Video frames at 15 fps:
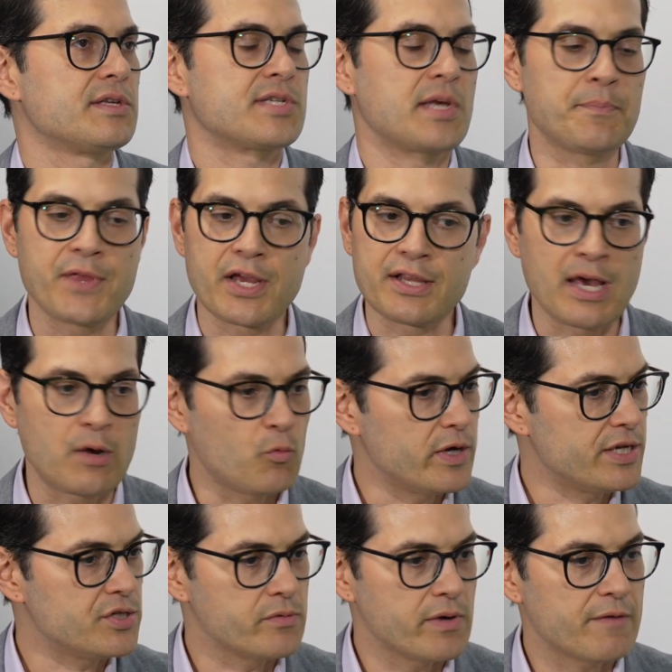Something that
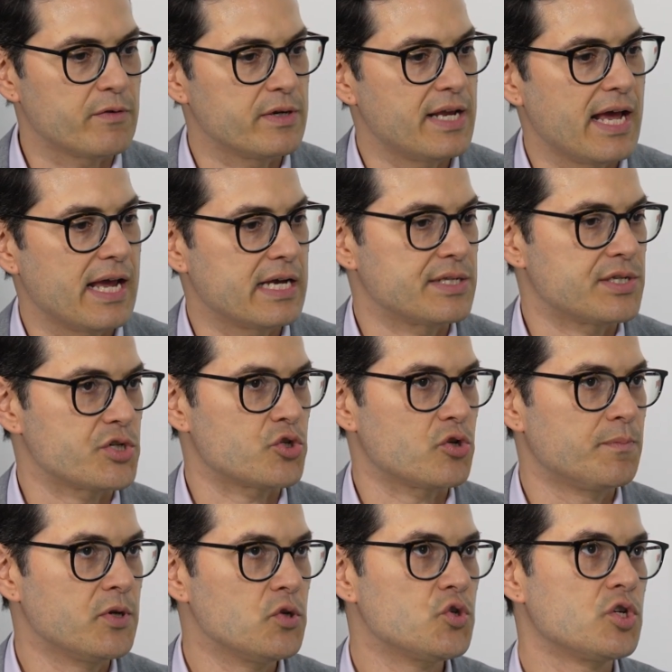we do every day in
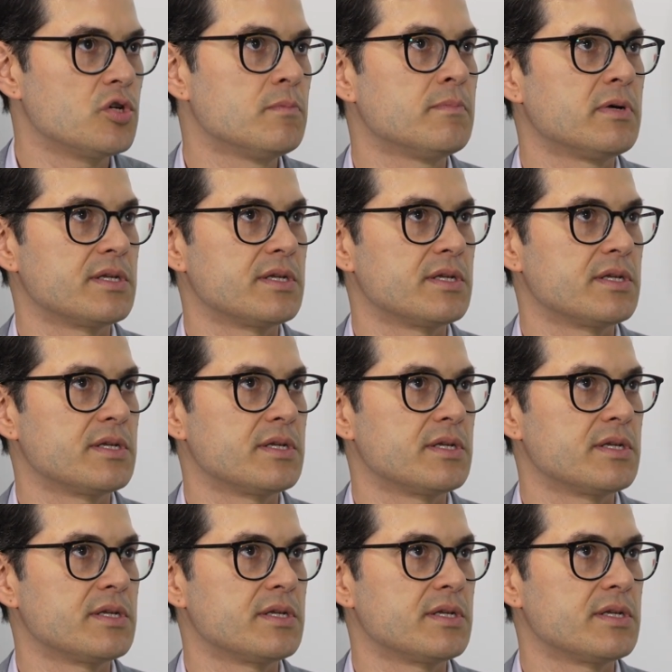distribution,